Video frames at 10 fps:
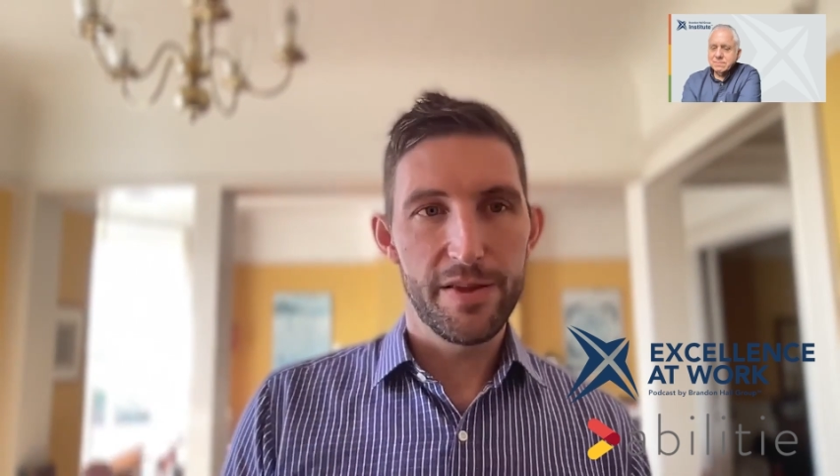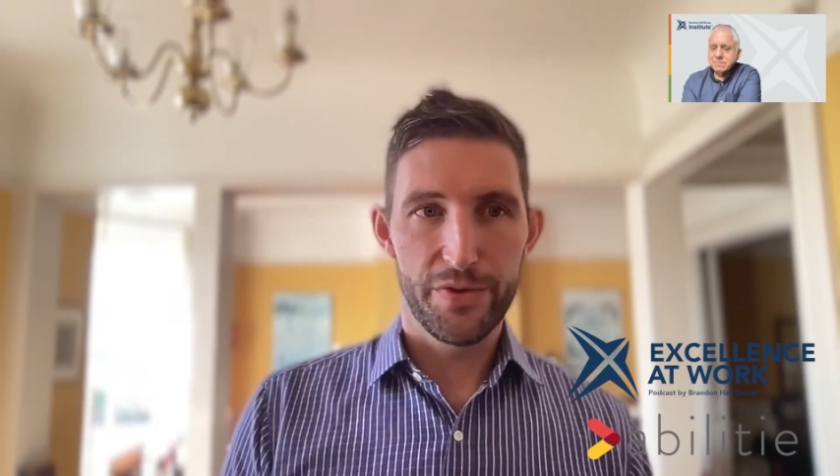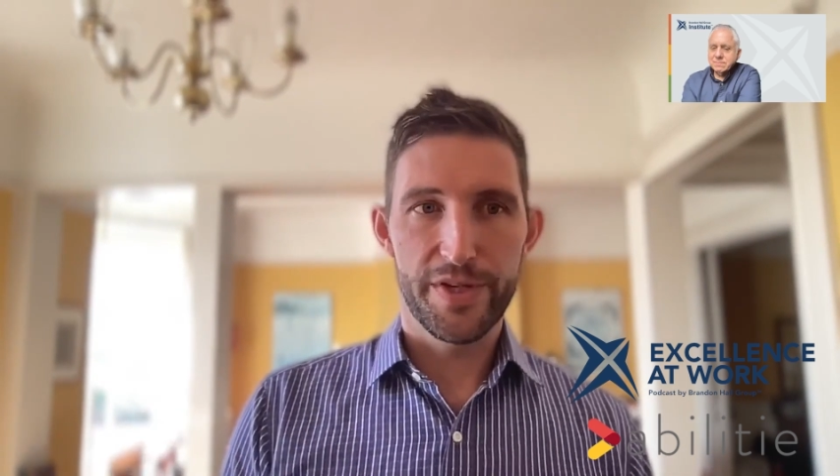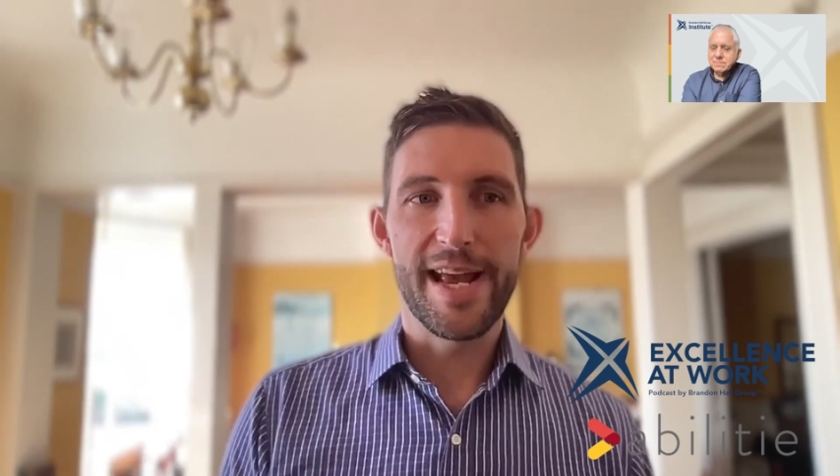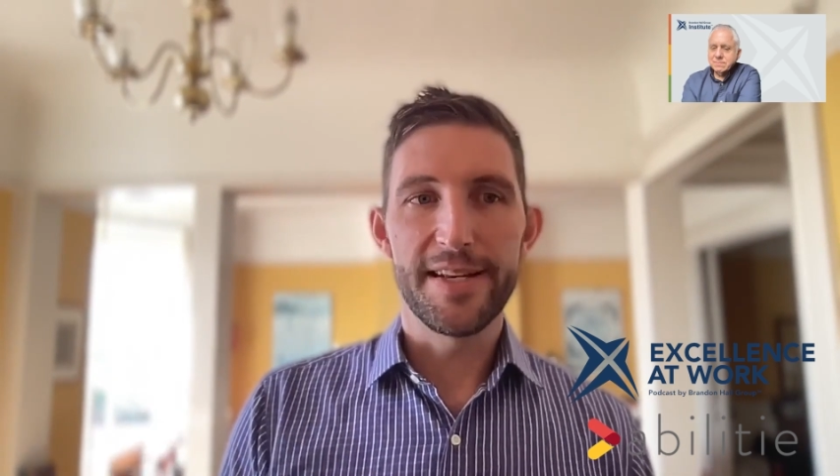
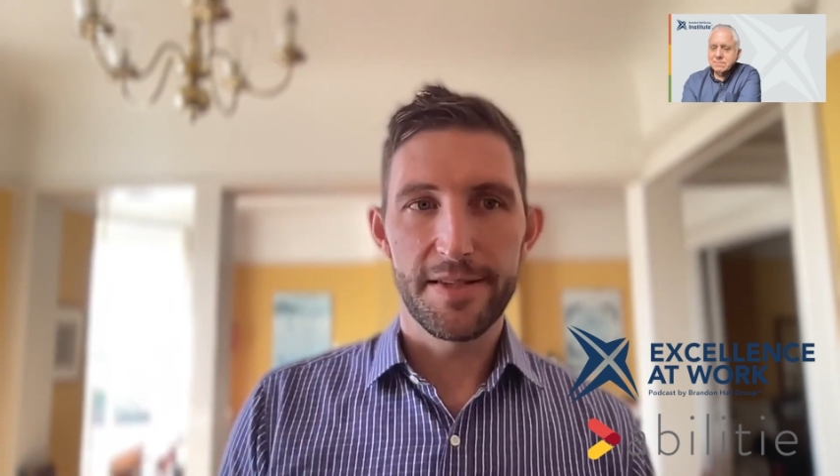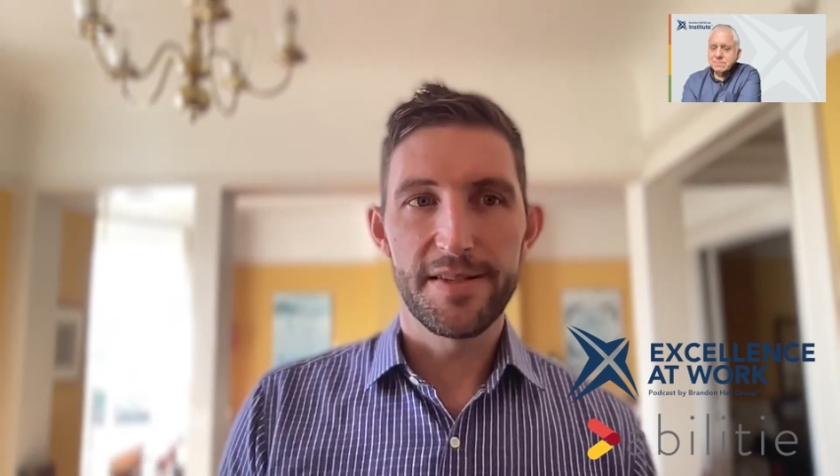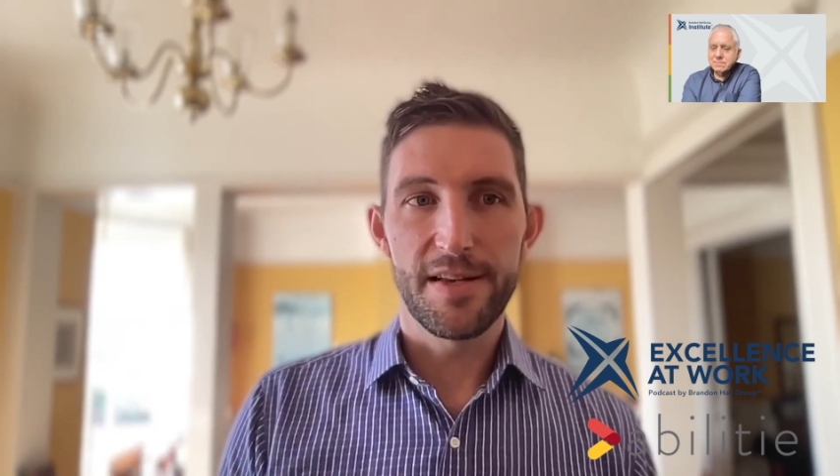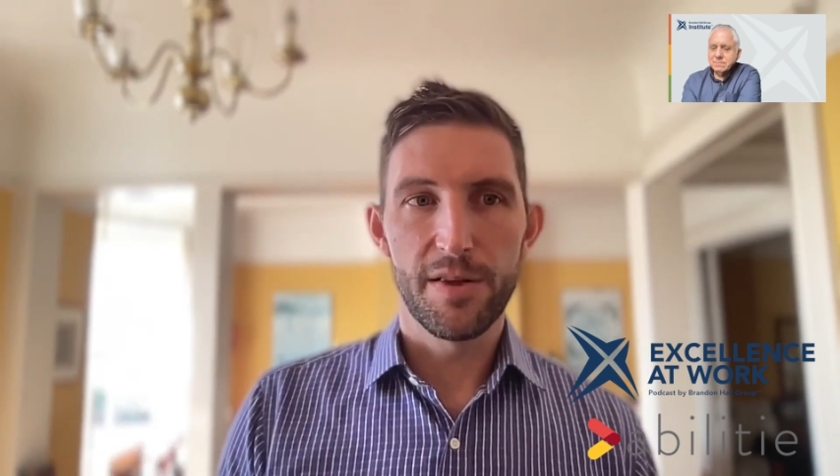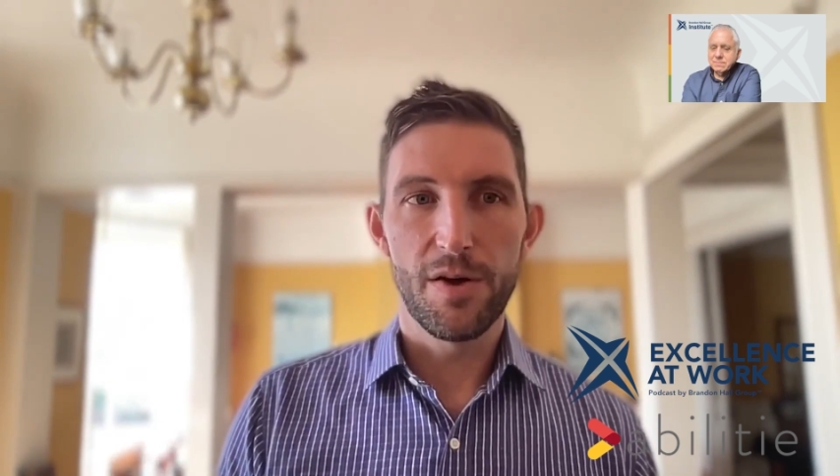those
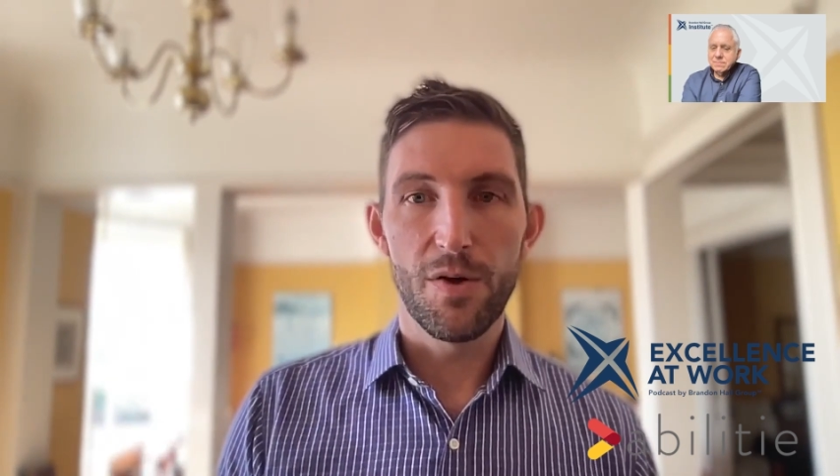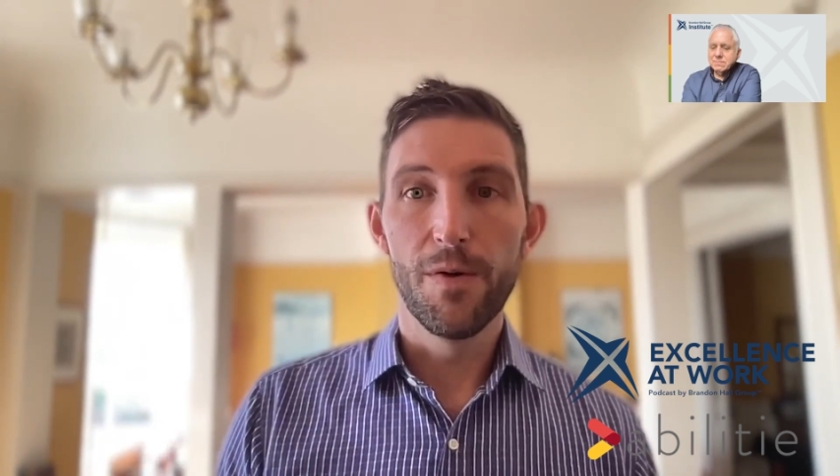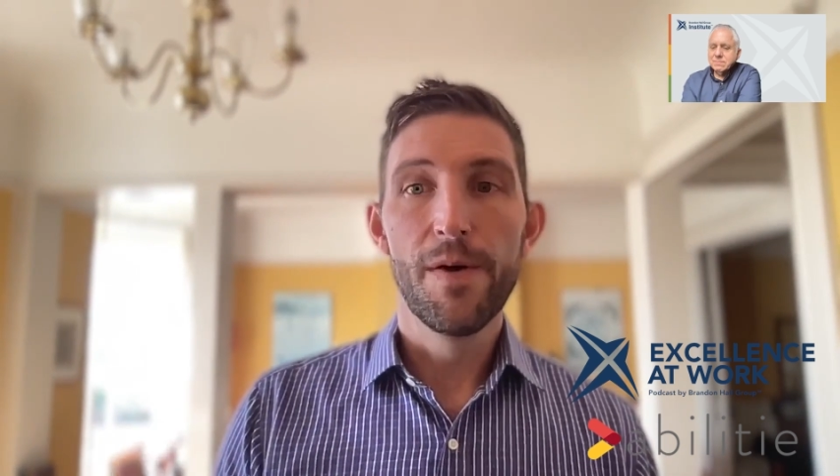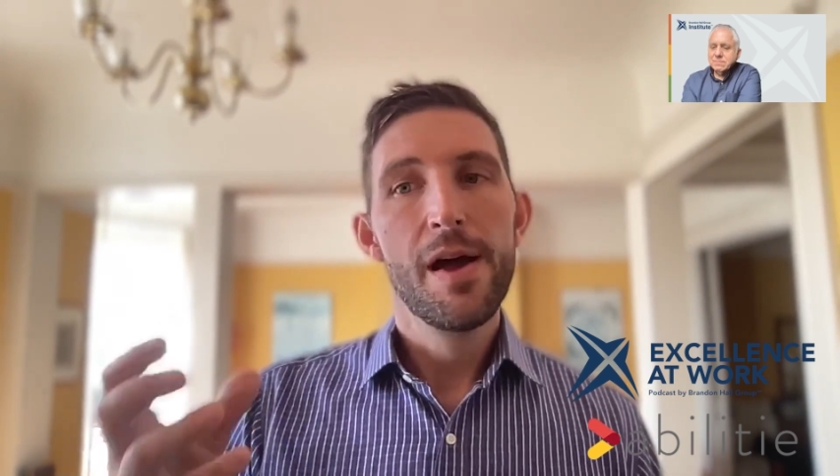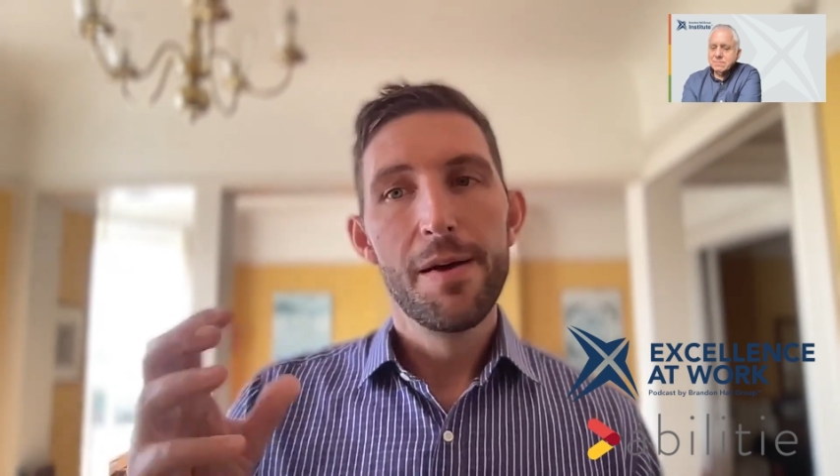cases on the
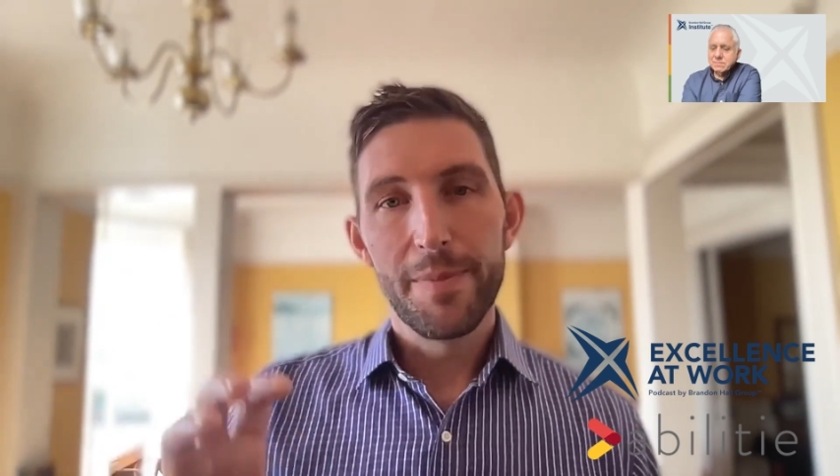whole,